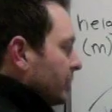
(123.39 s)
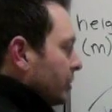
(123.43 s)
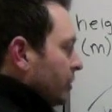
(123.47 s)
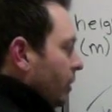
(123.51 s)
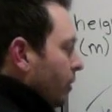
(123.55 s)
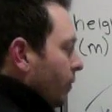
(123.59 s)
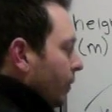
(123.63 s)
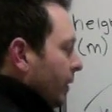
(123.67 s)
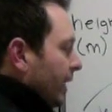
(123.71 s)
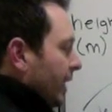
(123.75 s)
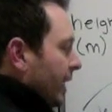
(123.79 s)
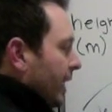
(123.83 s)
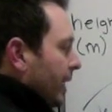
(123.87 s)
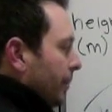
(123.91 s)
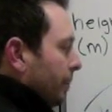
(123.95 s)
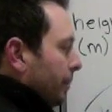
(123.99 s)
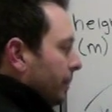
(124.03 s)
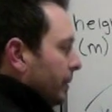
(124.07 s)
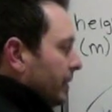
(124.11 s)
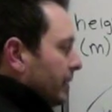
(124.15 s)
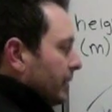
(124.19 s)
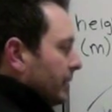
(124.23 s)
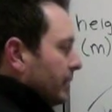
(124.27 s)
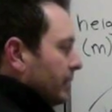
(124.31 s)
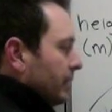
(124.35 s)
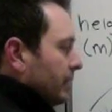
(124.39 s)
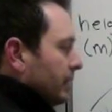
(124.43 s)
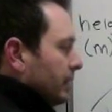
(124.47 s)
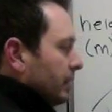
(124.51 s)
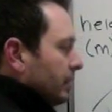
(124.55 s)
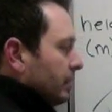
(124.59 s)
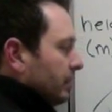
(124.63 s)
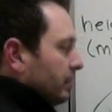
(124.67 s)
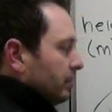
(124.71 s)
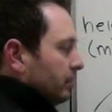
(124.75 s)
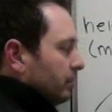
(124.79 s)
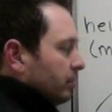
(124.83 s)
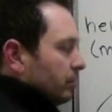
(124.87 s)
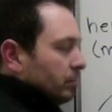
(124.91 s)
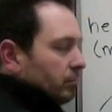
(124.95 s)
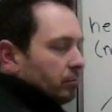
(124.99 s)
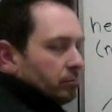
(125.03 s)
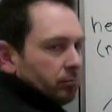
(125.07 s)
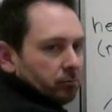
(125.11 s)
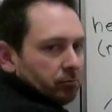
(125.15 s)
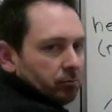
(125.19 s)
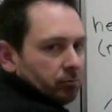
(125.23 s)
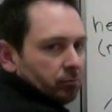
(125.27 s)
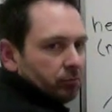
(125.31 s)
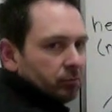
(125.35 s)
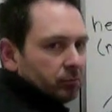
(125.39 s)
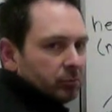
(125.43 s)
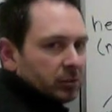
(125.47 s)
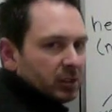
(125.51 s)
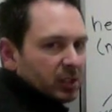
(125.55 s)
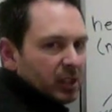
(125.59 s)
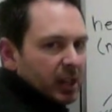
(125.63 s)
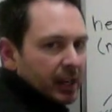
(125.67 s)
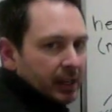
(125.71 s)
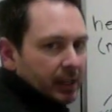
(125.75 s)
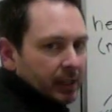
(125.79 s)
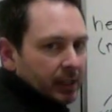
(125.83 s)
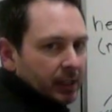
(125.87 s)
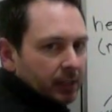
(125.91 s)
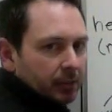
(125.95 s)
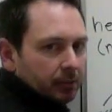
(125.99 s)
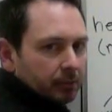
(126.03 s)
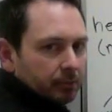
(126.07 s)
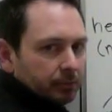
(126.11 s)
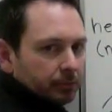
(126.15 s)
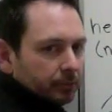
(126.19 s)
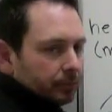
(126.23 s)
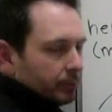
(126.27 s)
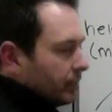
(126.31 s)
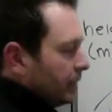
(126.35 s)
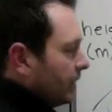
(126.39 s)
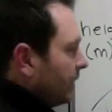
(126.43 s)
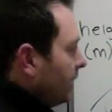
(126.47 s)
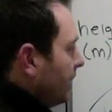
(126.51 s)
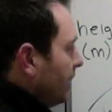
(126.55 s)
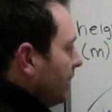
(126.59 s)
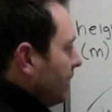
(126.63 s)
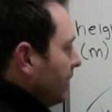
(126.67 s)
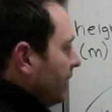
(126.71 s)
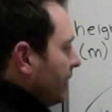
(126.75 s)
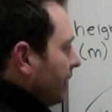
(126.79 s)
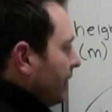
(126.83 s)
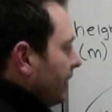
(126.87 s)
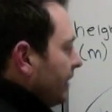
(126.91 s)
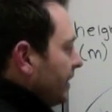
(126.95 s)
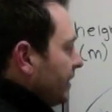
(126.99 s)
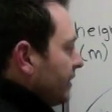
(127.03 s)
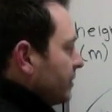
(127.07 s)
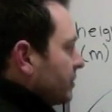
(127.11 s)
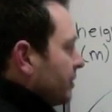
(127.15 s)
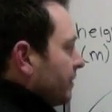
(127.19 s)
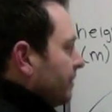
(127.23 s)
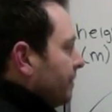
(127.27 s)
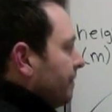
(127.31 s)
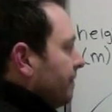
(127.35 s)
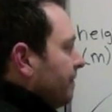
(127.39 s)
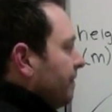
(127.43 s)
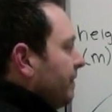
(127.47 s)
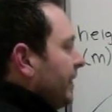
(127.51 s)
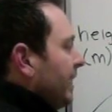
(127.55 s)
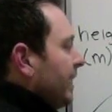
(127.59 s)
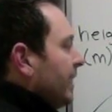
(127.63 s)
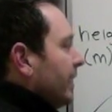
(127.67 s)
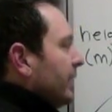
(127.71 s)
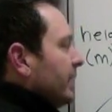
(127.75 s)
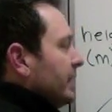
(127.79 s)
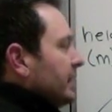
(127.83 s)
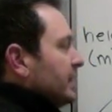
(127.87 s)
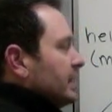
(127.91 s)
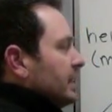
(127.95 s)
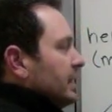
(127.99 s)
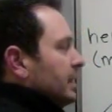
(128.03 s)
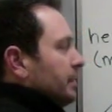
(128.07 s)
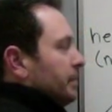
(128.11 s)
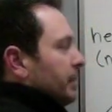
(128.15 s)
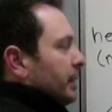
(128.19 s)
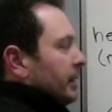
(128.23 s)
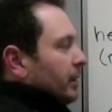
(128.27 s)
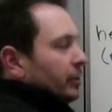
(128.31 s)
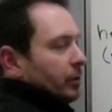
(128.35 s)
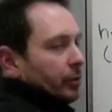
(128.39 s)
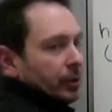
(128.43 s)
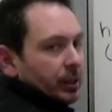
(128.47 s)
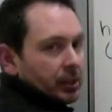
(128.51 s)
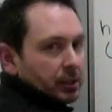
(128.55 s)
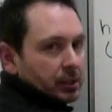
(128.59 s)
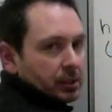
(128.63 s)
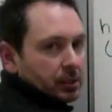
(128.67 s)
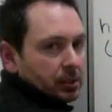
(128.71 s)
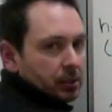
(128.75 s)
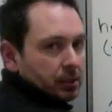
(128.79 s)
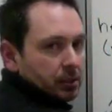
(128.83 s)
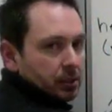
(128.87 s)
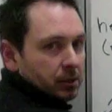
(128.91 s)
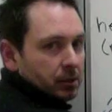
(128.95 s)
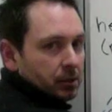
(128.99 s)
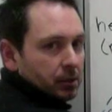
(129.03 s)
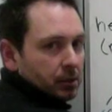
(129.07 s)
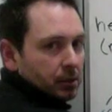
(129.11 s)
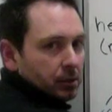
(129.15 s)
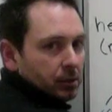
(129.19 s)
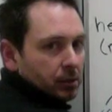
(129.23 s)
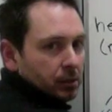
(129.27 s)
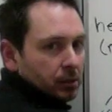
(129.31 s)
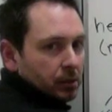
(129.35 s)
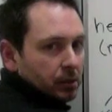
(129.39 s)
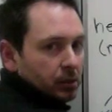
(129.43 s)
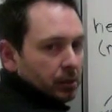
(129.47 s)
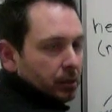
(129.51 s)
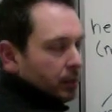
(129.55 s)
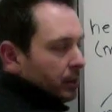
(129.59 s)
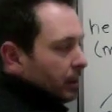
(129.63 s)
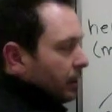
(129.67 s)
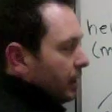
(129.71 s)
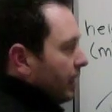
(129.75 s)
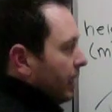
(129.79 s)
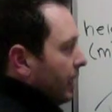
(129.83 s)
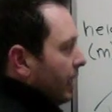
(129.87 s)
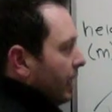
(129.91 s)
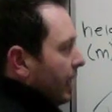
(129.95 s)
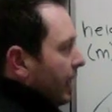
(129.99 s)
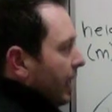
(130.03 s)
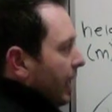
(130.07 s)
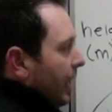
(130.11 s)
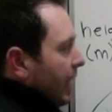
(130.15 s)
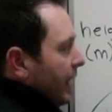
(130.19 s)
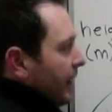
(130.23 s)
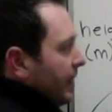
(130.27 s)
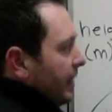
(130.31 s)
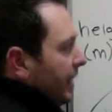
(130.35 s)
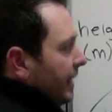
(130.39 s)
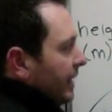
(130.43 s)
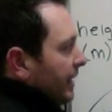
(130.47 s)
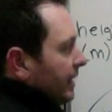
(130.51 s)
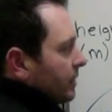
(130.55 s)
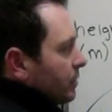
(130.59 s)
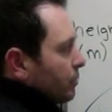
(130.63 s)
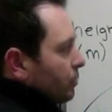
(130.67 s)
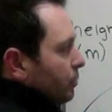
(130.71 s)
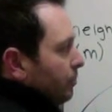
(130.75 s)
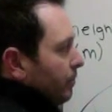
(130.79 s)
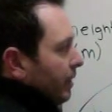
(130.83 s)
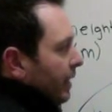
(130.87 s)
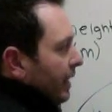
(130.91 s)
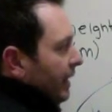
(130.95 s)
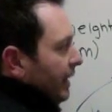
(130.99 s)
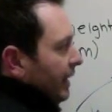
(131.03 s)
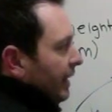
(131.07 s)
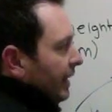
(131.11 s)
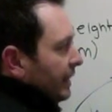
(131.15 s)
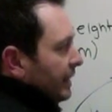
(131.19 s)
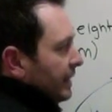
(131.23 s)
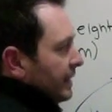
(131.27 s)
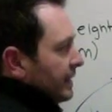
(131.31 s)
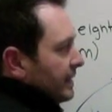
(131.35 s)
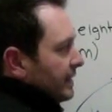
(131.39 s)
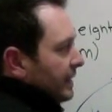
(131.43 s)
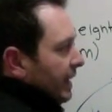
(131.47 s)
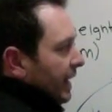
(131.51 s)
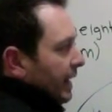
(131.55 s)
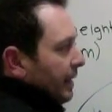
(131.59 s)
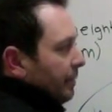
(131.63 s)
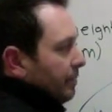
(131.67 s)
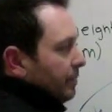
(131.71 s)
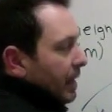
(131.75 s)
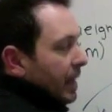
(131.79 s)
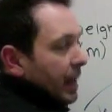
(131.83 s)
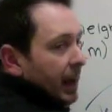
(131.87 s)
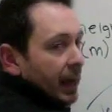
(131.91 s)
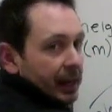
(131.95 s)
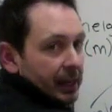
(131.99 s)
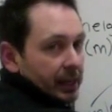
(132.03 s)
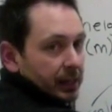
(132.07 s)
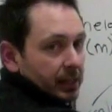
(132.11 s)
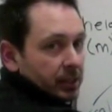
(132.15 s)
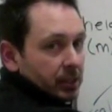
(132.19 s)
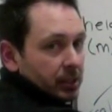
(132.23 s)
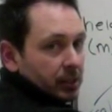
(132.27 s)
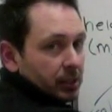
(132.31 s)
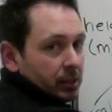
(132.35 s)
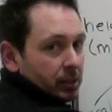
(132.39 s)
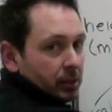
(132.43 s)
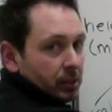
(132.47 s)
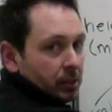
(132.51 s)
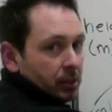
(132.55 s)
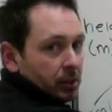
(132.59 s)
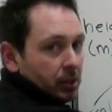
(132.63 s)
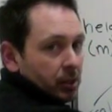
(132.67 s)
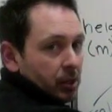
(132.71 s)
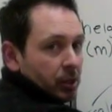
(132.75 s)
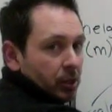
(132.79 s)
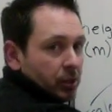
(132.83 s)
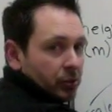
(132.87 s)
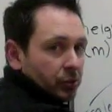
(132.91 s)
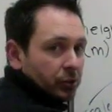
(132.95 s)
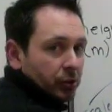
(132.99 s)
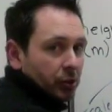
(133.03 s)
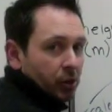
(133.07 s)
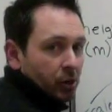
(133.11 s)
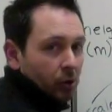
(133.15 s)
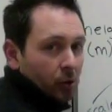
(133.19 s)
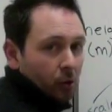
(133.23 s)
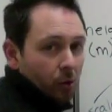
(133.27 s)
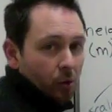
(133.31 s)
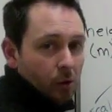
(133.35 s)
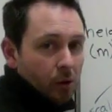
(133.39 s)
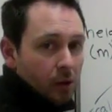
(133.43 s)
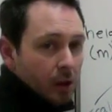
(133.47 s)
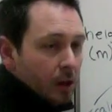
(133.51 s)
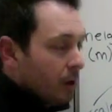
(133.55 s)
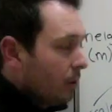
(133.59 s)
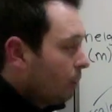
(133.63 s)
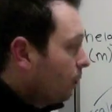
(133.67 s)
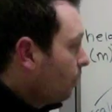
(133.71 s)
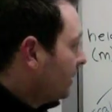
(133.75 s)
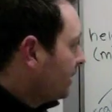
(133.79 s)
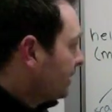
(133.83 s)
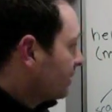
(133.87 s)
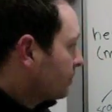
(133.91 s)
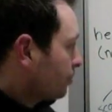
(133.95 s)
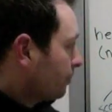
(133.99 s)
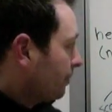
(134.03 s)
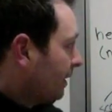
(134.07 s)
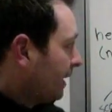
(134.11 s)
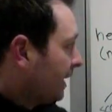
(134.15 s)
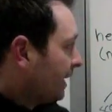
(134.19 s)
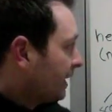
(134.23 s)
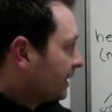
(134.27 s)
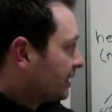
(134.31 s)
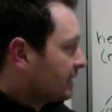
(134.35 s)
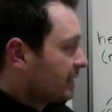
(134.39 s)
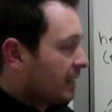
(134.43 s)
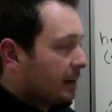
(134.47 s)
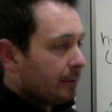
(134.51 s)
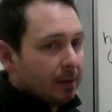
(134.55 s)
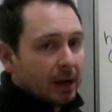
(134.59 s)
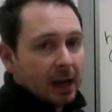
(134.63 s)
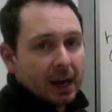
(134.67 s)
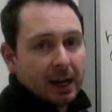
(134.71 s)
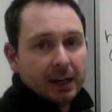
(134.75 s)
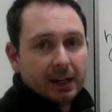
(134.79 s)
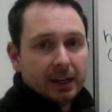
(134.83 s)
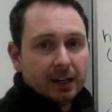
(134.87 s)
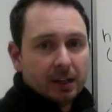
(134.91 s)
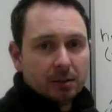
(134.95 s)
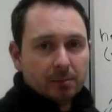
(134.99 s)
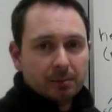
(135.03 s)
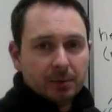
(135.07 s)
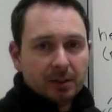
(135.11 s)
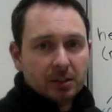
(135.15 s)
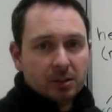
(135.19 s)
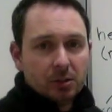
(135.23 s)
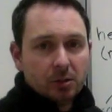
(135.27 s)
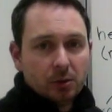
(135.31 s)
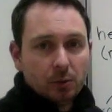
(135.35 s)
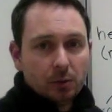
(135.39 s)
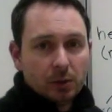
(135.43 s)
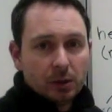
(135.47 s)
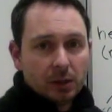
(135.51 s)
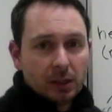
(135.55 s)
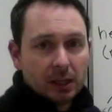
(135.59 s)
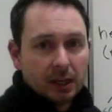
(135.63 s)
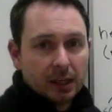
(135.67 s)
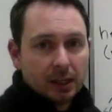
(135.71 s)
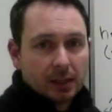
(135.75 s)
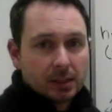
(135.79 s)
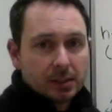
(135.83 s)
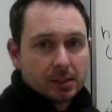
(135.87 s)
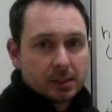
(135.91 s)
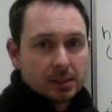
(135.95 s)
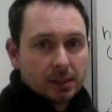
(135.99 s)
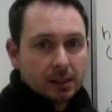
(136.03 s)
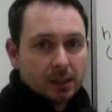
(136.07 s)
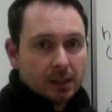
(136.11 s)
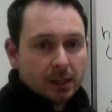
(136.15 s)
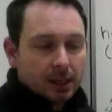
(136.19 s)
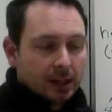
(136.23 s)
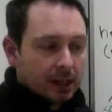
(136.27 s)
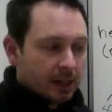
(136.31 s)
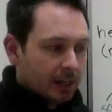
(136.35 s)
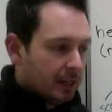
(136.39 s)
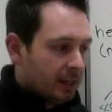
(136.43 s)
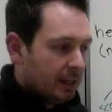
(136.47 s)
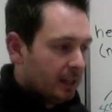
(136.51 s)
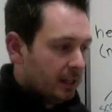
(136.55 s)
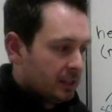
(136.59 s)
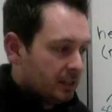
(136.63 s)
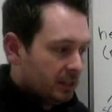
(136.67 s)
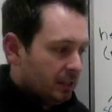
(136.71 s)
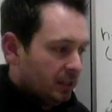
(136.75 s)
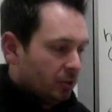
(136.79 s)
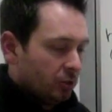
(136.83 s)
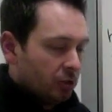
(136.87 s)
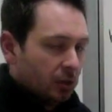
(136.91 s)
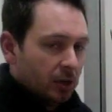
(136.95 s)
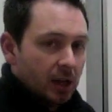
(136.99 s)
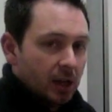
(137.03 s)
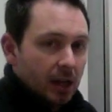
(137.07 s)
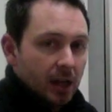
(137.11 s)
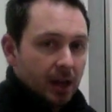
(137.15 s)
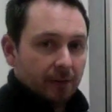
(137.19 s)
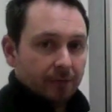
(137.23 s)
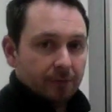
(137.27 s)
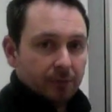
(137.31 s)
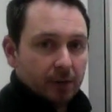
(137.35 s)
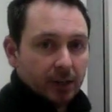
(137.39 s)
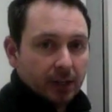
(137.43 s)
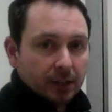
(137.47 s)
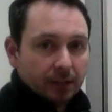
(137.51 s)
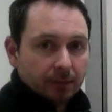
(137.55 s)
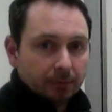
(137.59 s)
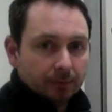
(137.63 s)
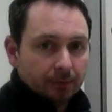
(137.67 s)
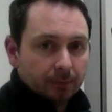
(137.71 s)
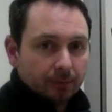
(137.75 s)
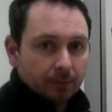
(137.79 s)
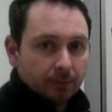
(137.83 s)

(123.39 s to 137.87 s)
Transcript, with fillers: going up slightly. Then there's a very steep increase. And then it's remaining at the same height. So when it's remaining at the same height, it could mean two things. It is either hovering